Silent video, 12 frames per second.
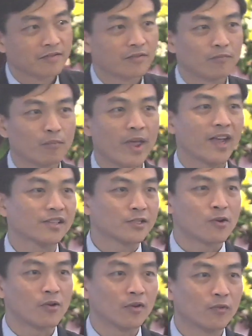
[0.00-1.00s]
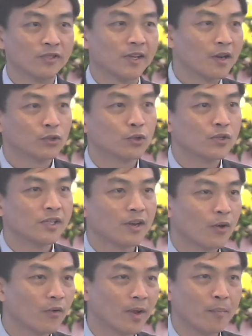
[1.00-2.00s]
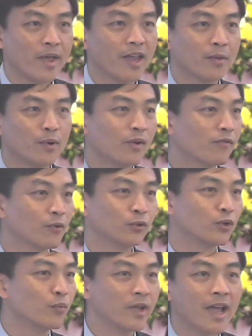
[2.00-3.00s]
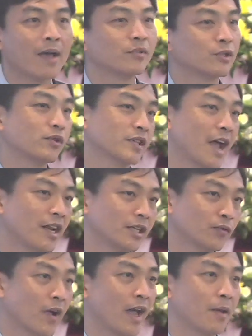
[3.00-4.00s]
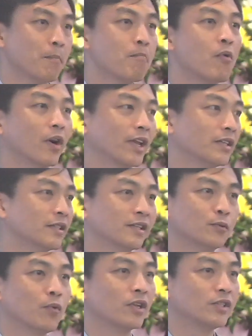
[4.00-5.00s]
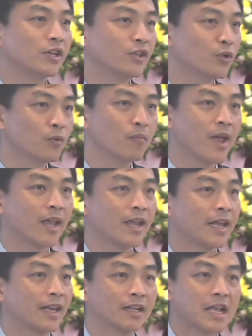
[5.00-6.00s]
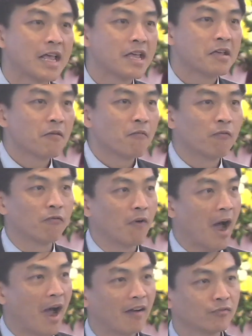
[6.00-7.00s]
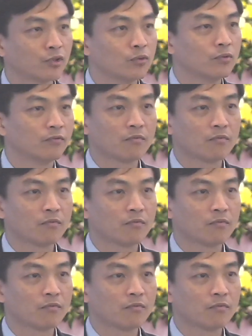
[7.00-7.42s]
make a score of 0 to 0 and make it beautiful to me. I'm still satisfied more than just watching you making it 5 to